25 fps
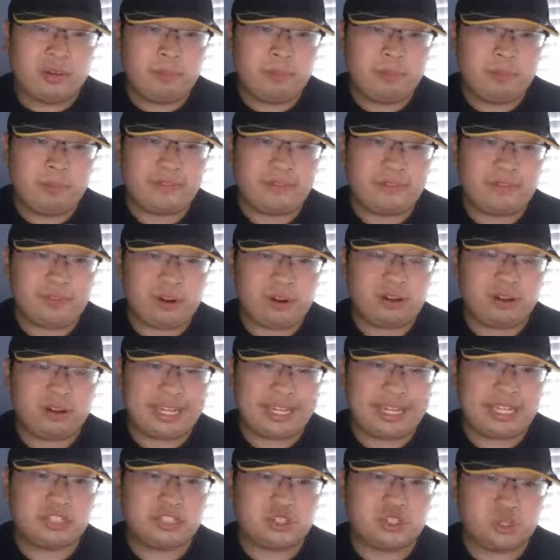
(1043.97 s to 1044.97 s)

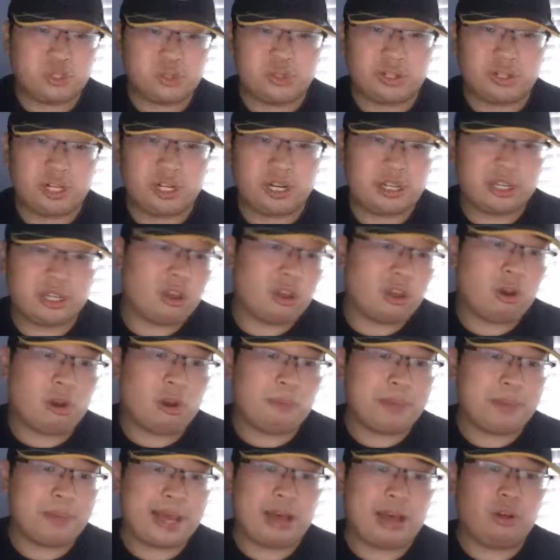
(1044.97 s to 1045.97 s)
McFarland Jr. is
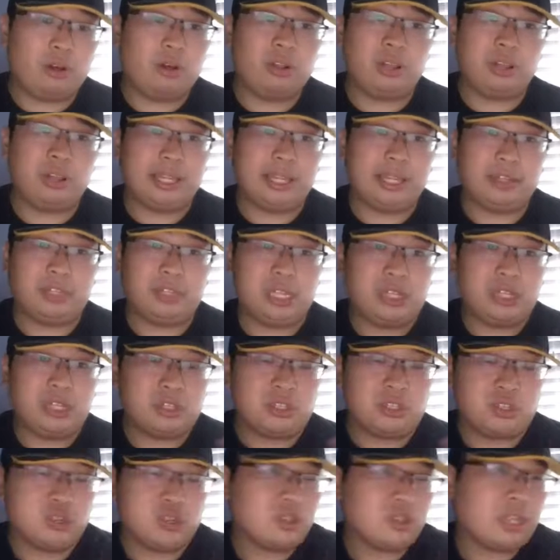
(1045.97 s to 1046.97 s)
all about, like
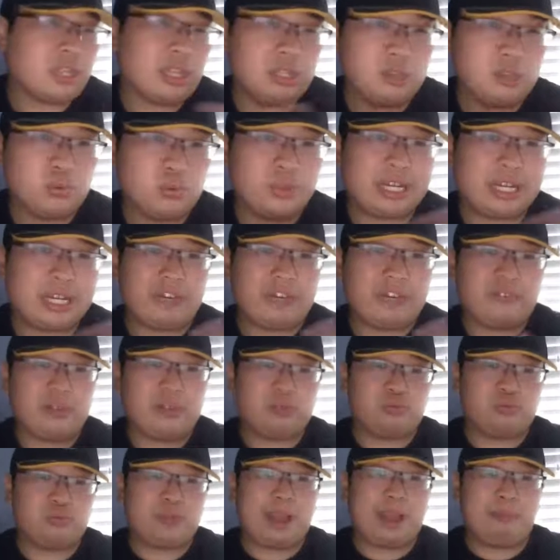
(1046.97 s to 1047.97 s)
these 2020
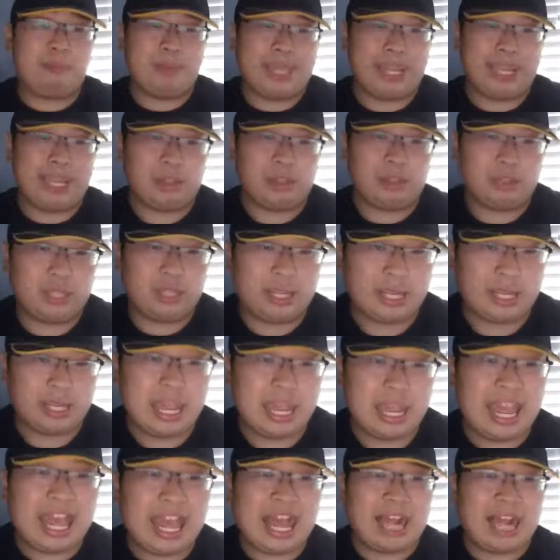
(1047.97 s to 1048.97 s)
NFL draft picks, like
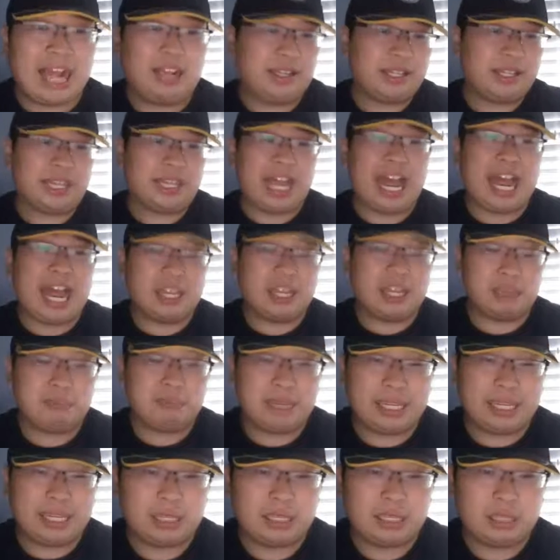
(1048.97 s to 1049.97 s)
Alex
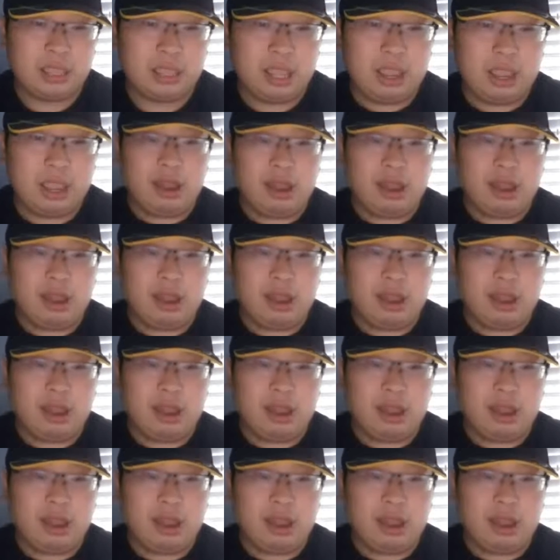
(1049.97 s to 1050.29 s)
Heisman,